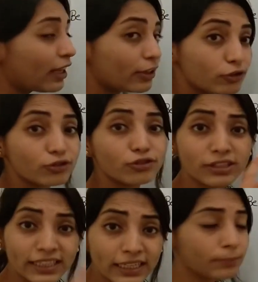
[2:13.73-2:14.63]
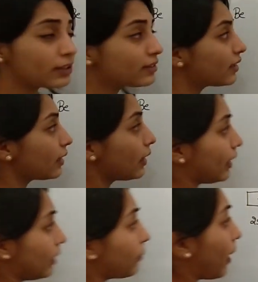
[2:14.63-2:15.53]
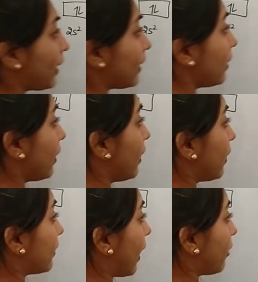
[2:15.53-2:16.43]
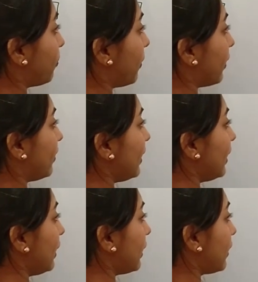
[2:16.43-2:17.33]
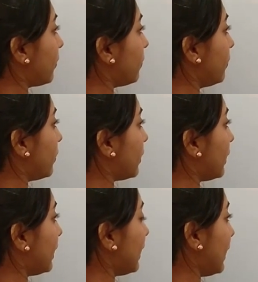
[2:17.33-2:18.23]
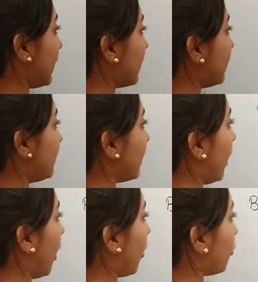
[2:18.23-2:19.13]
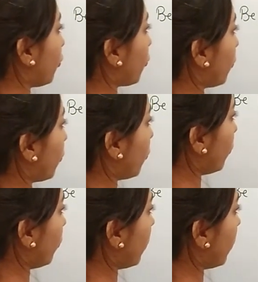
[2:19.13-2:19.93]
you should keep this thing in mind that beryllium needs 2